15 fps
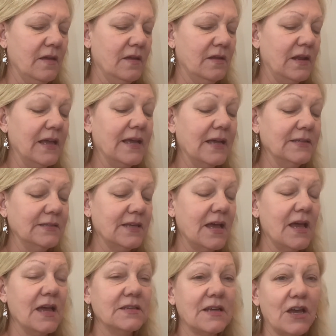Like I
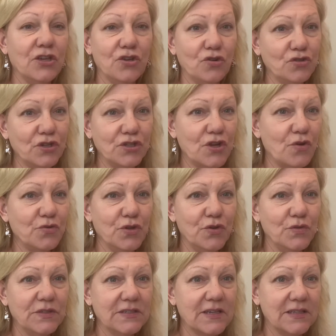said, I usually don't
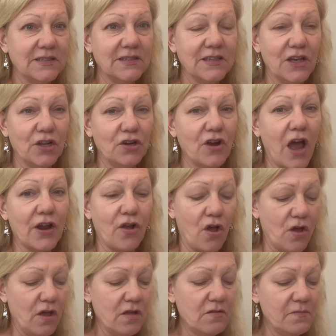use concealer at
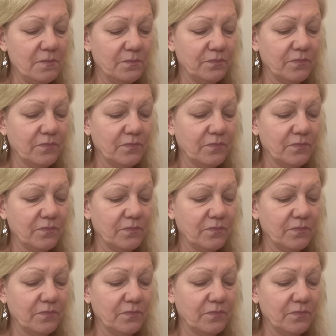all.